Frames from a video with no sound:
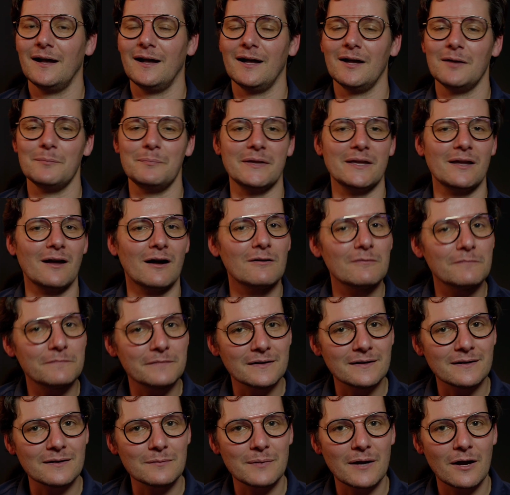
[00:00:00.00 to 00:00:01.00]
Be
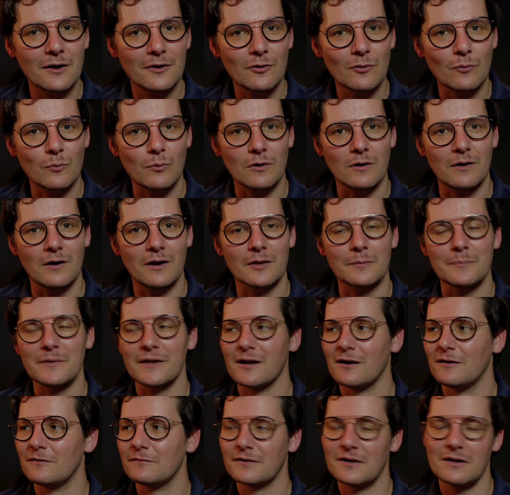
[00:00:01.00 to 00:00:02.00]
confident about your work, be
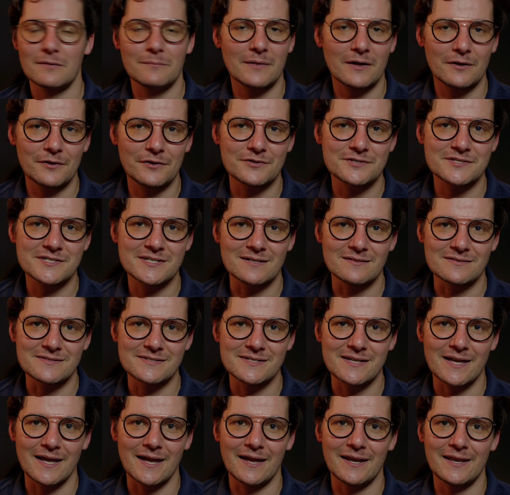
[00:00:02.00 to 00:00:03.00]
confident about your skill
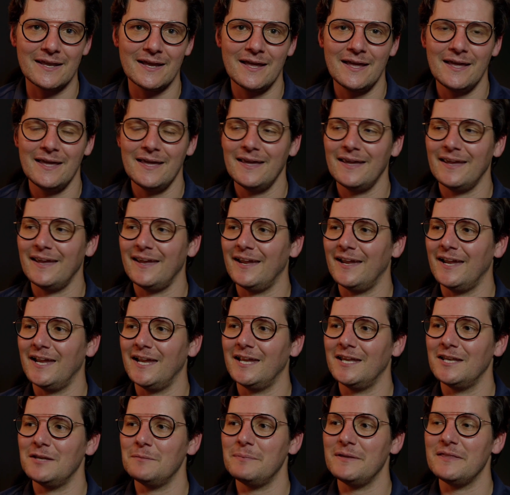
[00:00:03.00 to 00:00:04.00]
set,
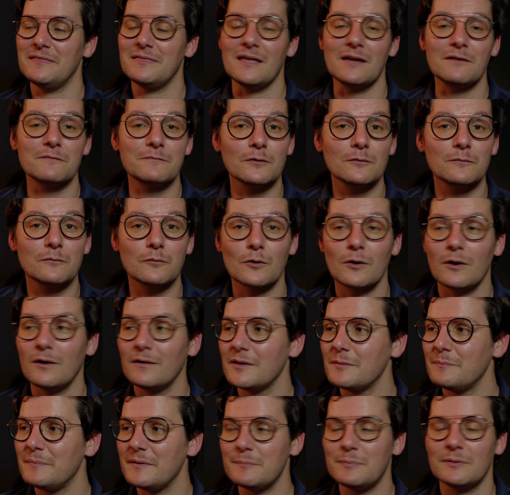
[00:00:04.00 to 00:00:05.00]
and be thankful for all
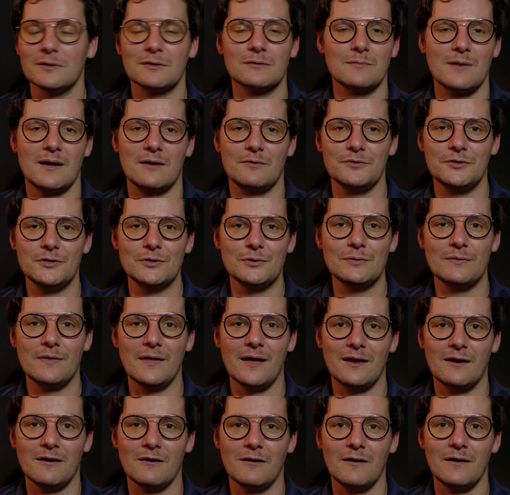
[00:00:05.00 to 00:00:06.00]
the people around you
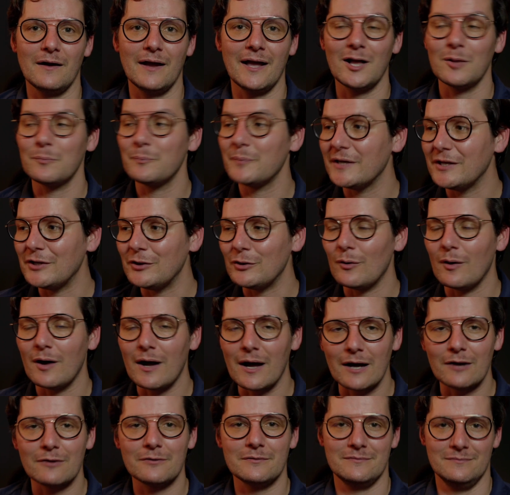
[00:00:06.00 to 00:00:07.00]
that are helping you
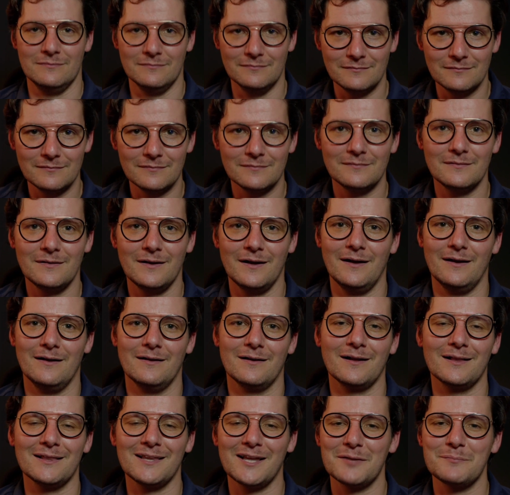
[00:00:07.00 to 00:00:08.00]
out
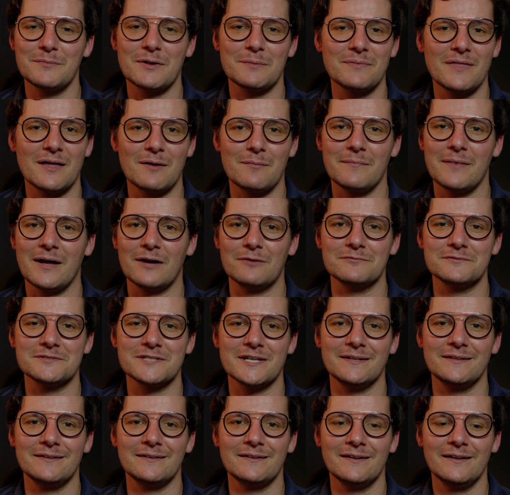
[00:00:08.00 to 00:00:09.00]
climb up that
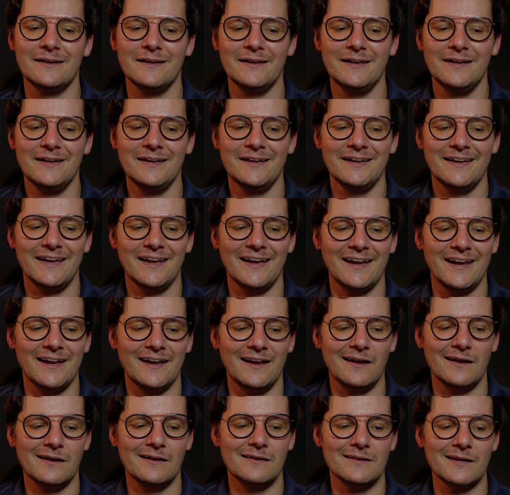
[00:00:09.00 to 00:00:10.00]
mountain.
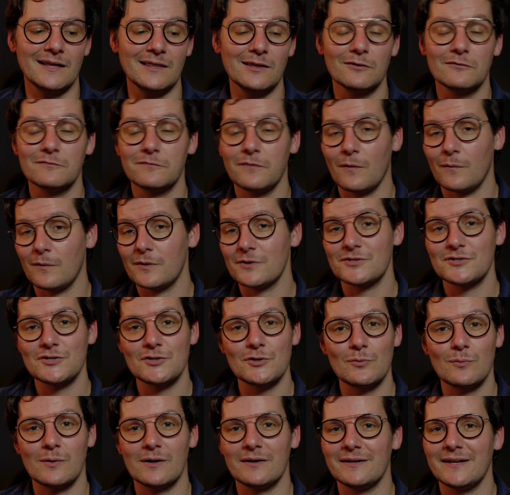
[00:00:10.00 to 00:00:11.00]
And I look forward
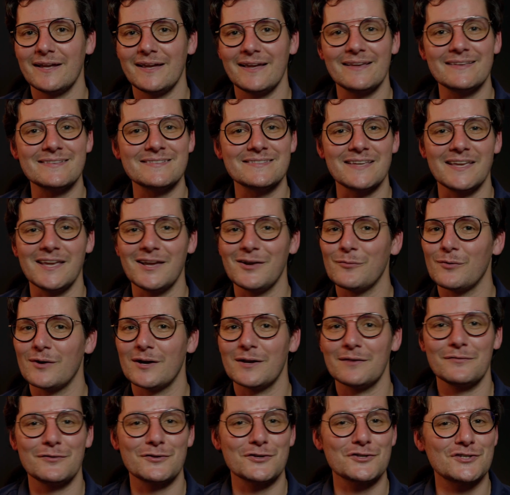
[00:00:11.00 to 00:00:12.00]
to one day seeing one
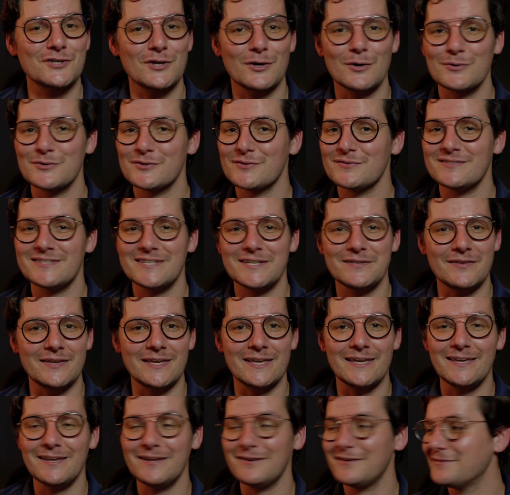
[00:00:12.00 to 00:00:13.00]
of your shows on
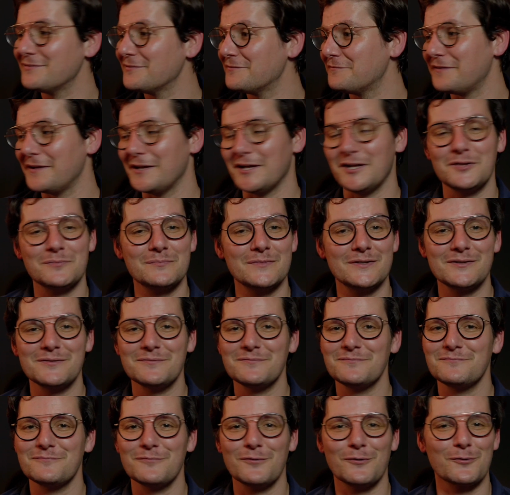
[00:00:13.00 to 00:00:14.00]
TV and
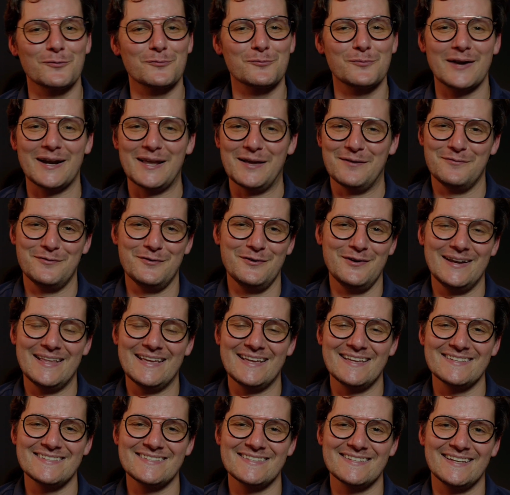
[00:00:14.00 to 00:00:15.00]
film or whatever it
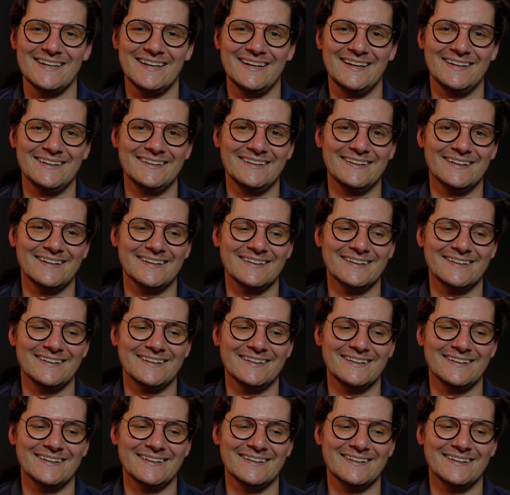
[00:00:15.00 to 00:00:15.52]
is. And